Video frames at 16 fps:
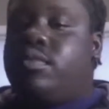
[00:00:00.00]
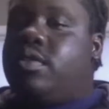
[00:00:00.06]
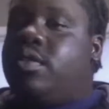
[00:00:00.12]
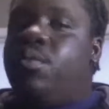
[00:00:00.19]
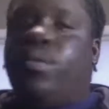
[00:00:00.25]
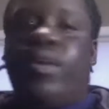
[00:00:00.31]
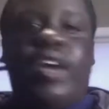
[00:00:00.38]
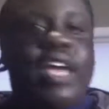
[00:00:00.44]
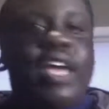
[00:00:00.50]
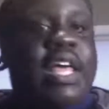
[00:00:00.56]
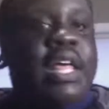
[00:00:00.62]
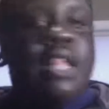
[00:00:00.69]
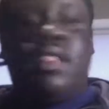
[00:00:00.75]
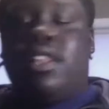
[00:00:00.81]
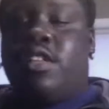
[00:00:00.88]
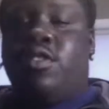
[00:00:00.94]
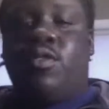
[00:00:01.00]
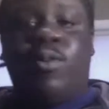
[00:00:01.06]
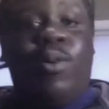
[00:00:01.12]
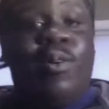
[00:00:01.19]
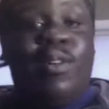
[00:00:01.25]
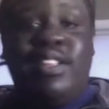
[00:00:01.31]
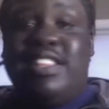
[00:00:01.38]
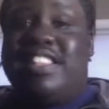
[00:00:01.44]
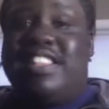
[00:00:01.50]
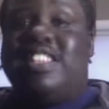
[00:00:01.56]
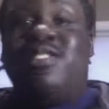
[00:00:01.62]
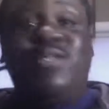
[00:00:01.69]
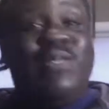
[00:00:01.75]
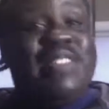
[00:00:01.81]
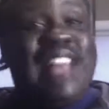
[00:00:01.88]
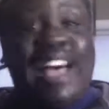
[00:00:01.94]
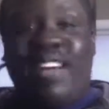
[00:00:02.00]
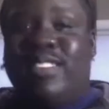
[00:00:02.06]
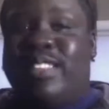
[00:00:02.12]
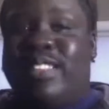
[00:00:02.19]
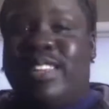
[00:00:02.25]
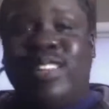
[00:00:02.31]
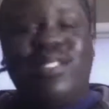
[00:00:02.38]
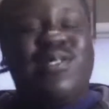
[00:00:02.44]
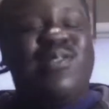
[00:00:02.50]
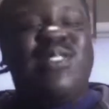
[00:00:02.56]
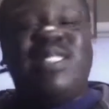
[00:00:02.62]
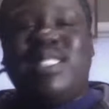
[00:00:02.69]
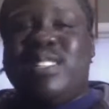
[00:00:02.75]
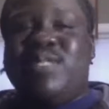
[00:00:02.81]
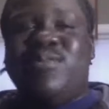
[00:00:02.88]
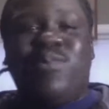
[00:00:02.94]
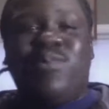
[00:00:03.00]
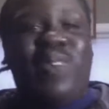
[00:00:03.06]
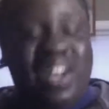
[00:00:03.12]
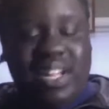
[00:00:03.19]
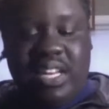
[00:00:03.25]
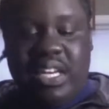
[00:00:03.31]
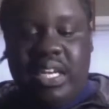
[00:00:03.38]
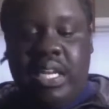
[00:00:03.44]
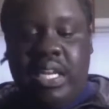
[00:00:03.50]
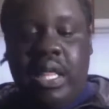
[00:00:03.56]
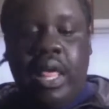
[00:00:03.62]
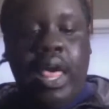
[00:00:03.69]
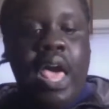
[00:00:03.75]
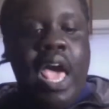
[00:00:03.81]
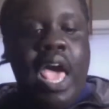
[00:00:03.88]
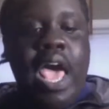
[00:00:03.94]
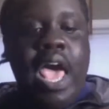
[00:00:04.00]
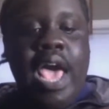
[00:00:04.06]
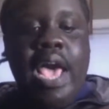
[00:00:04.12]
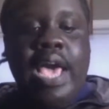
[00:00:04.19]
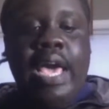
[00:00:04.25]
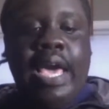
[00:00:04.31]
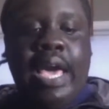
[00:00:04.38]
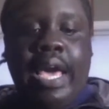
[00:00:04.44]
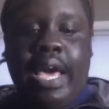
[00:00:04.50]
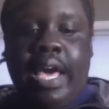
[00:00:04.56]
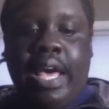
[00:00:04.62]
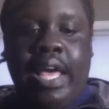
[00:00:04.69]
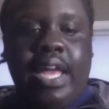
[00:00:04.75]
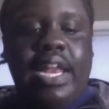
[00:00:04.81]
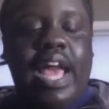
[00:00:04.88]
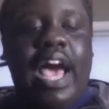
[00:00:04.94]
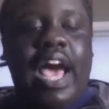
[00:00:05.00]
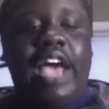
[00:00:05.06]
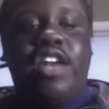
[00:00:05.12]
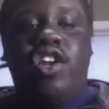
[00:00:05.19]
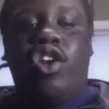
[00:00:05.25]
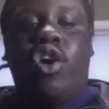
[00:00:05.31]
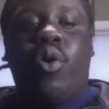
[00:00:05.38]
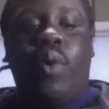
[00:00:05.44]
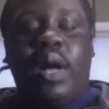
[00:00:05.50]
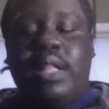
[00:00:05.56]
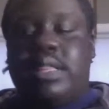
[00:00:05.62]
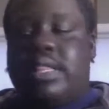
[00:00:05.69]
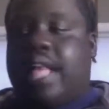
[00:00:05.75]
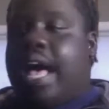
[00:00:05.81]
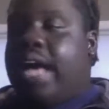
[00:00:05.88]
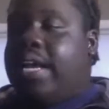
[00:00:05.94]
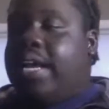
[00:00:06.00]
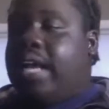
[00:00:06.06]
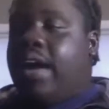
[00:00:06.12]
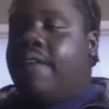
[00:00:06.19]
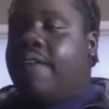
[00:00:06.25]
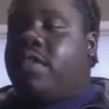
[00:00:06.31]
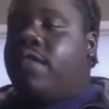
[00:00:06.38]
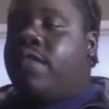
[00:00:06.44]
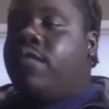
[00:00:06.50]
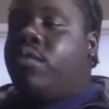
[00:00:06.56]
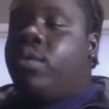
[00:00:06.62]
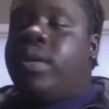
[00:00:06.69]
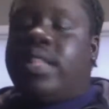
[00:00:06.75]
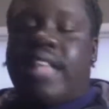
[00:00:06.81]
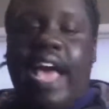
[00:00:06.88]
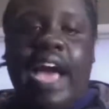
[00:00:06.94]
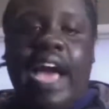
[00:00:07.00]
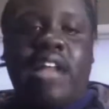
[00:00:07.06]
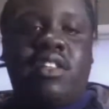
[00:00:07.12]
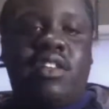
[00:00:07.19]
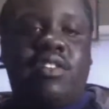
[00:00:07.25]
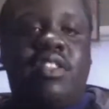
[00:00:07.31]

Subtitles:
We're in the 2021. And I know a lot of the voice actors,